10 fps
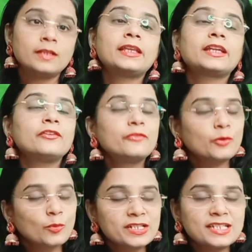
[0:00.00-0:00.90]
Thank you for
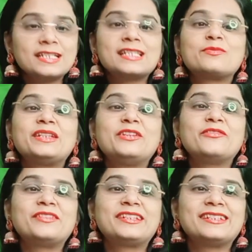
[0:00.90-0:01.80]
watching this
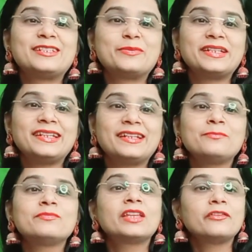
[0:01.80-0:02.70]
video till the very
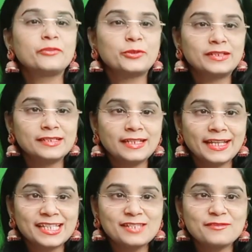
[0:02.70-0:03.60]
end. If you really
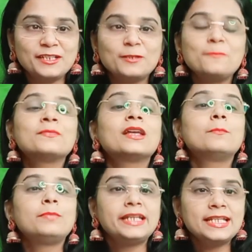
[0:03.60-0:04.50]
like this video,
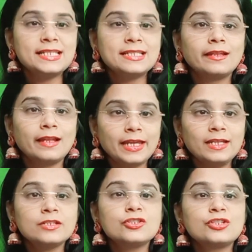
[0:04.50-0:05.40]
please
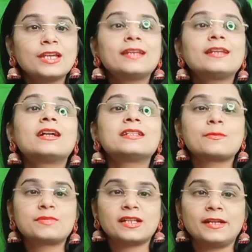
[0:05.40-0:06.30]
like, share and
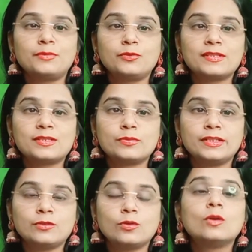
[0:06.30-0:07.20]
subscribe to this
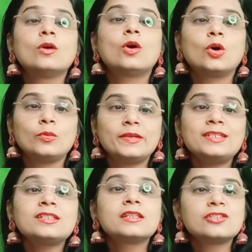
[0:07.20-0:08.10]
video.
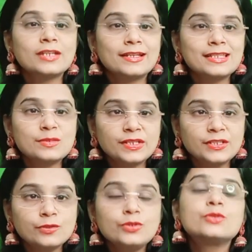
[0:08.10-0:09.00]
Always share this
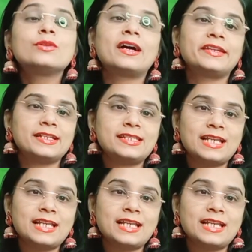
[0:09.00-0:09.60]
video to the IELTS